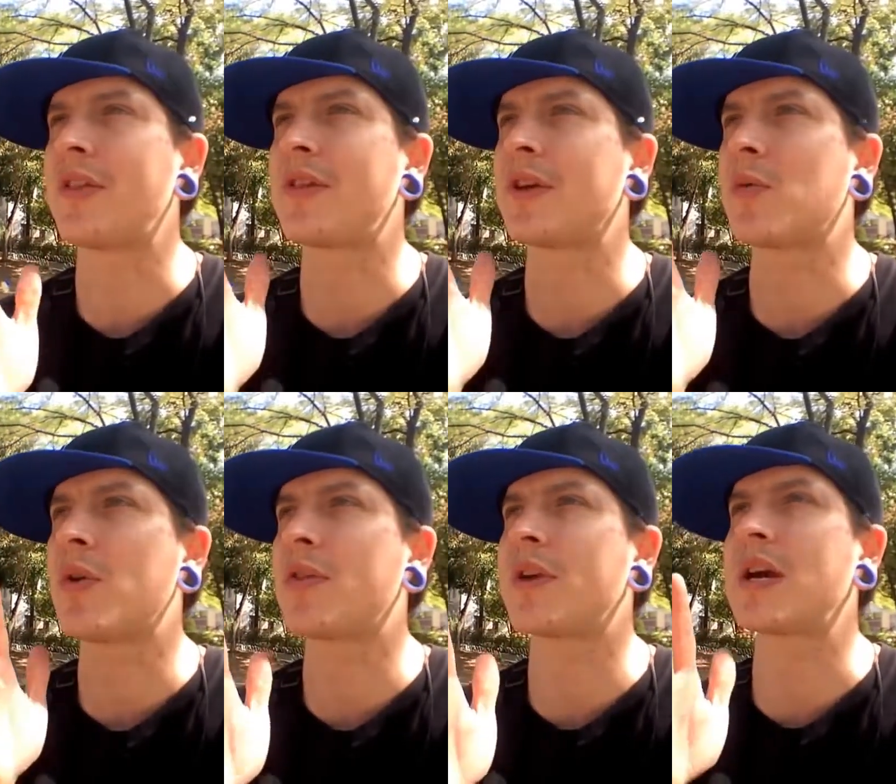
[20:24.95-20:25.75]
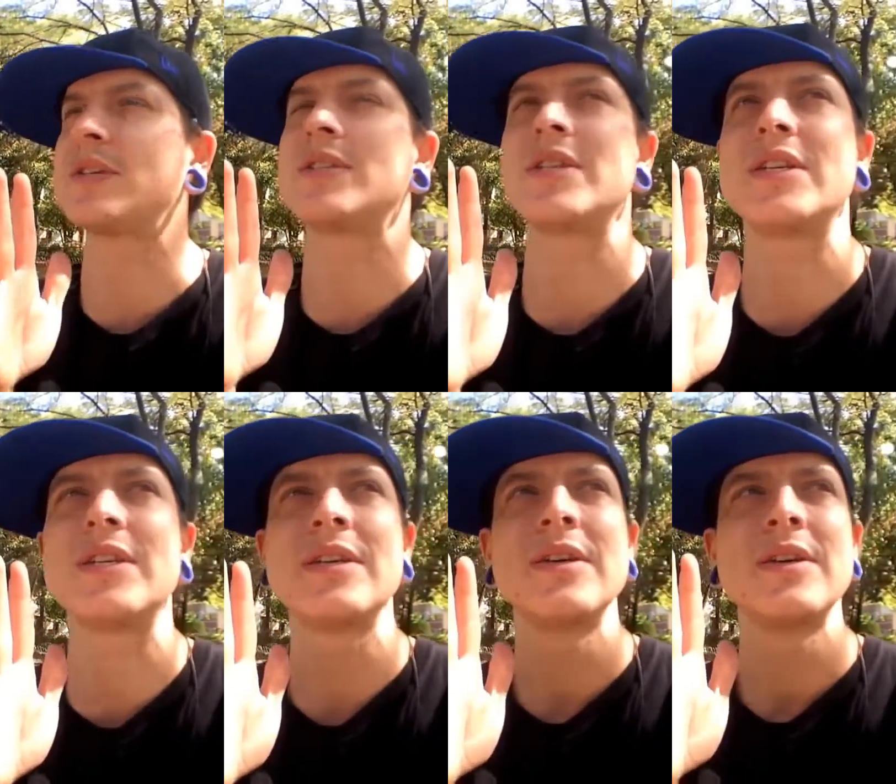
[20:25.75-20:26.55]
I think one thing I
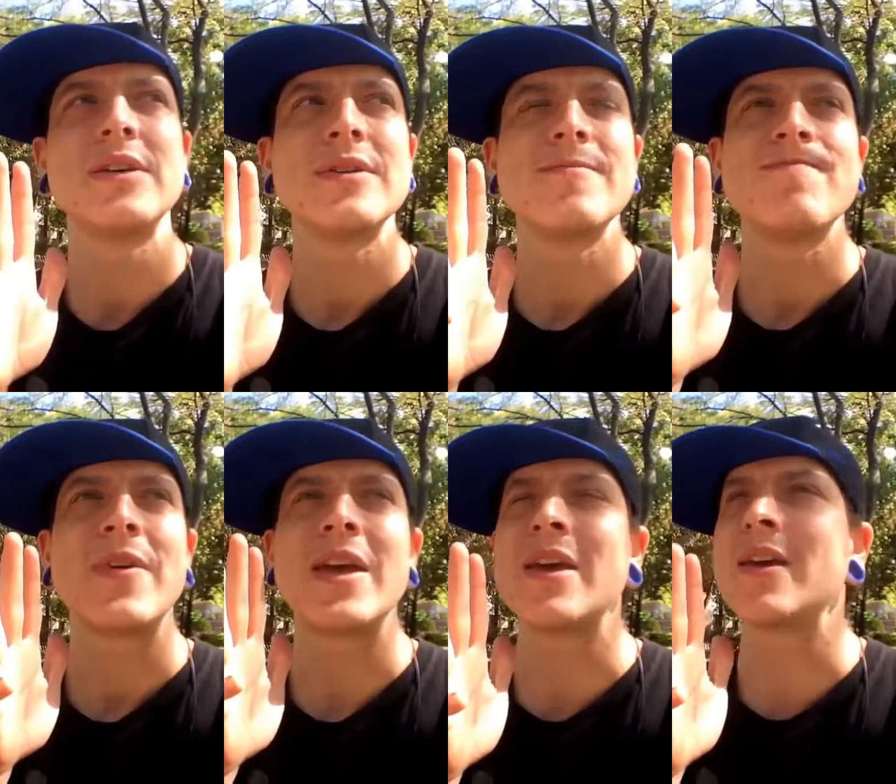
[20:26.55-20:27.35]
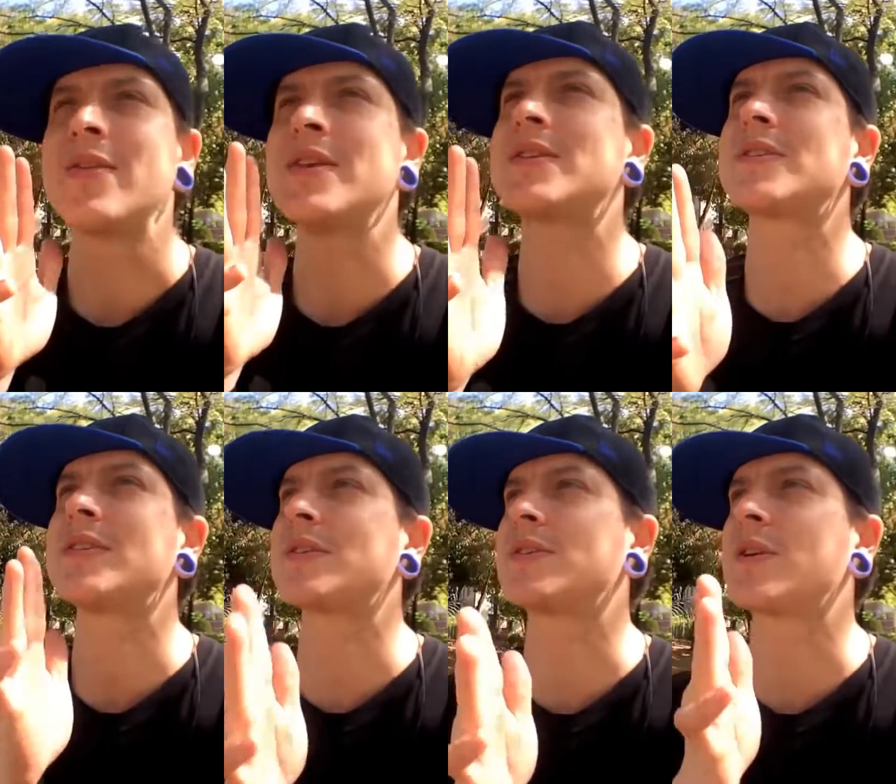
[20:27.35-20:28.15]
see, and this
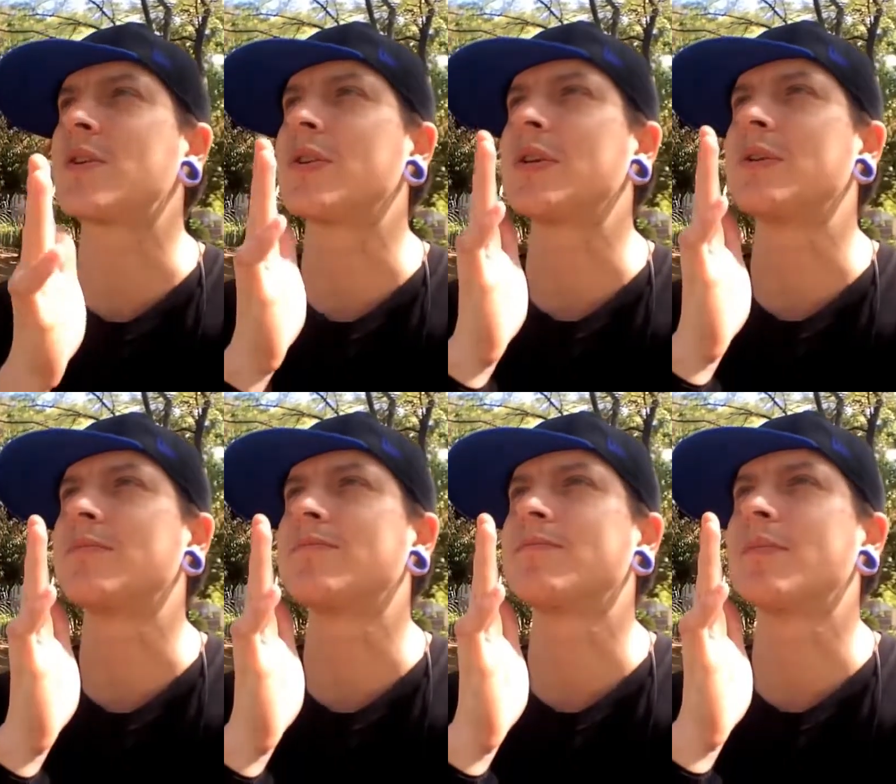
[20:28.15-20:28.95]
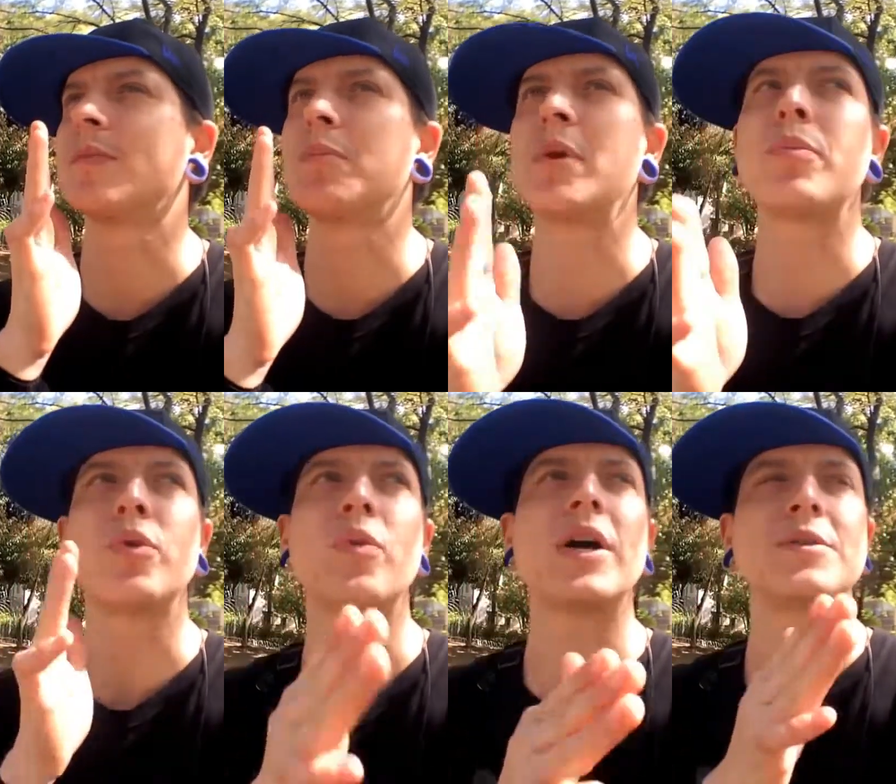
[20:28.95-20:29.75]
isn't necessarily the people
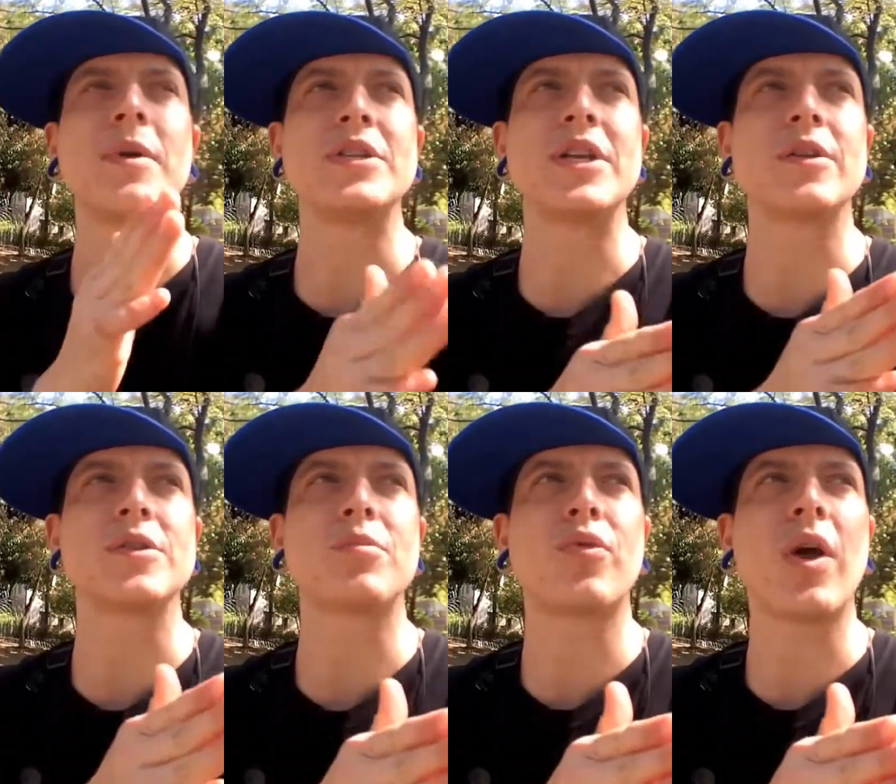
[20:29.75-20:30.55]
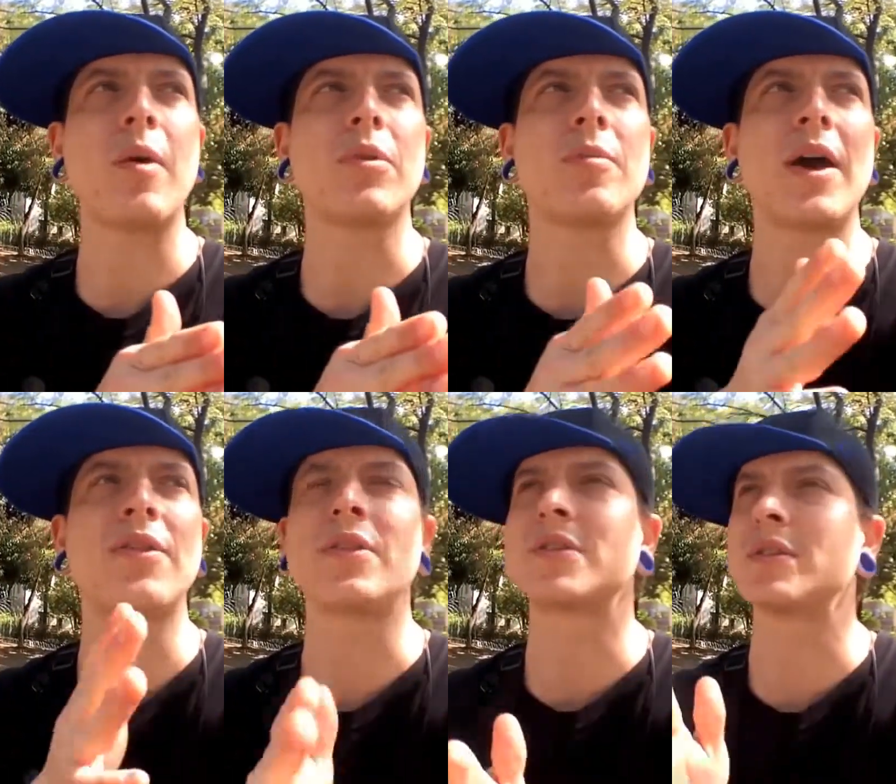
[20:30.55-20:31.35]
who watch my channel's problem, I
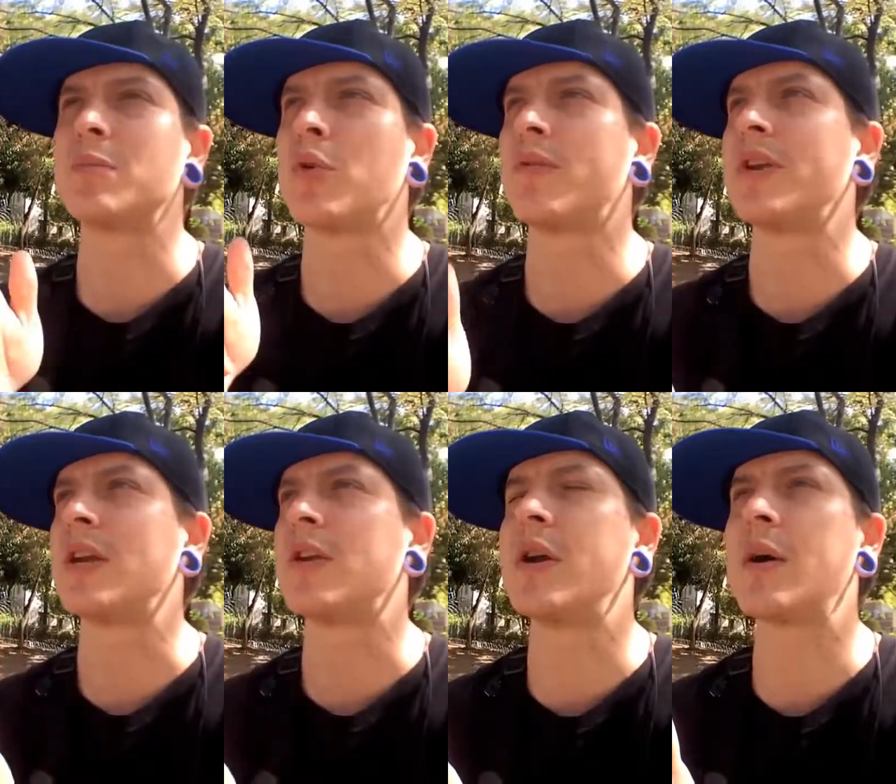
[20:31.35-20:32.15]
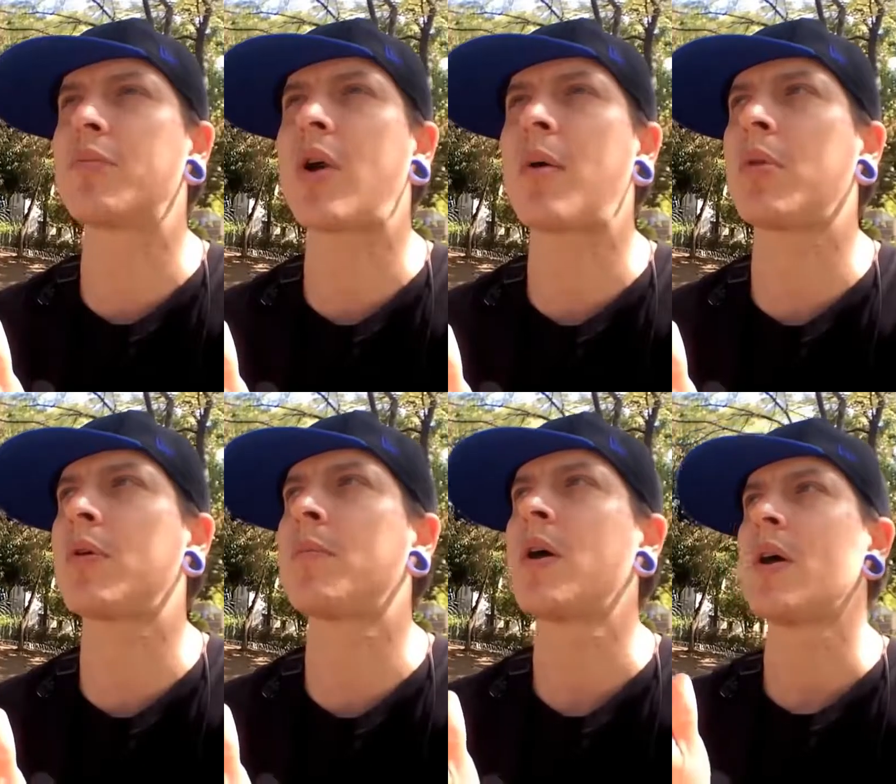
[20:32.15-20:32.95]
think this is more of an internet
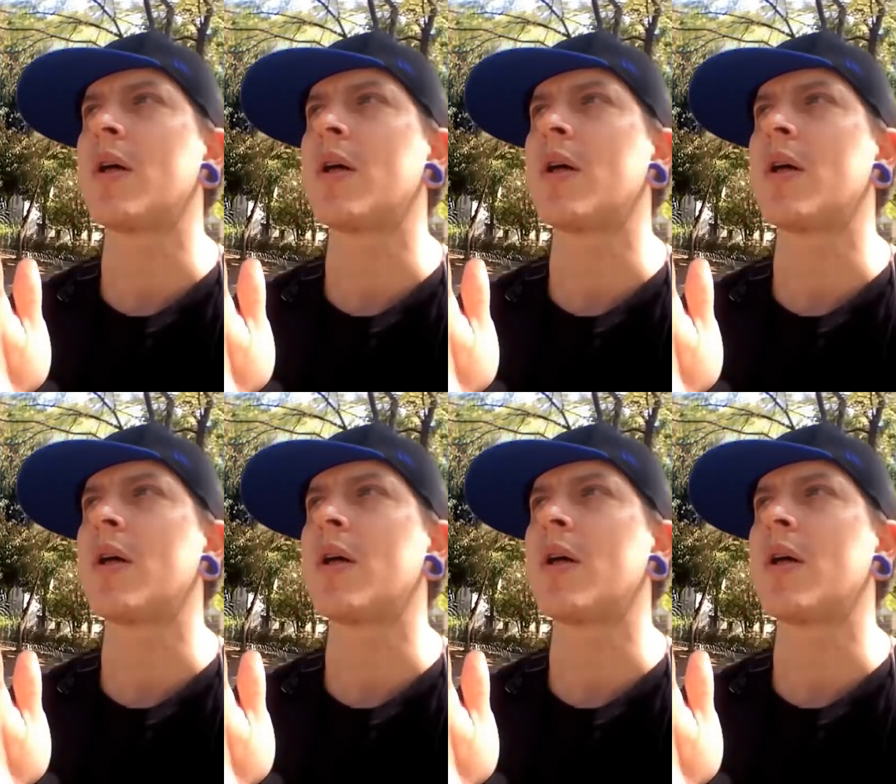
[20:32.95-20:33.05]
problem.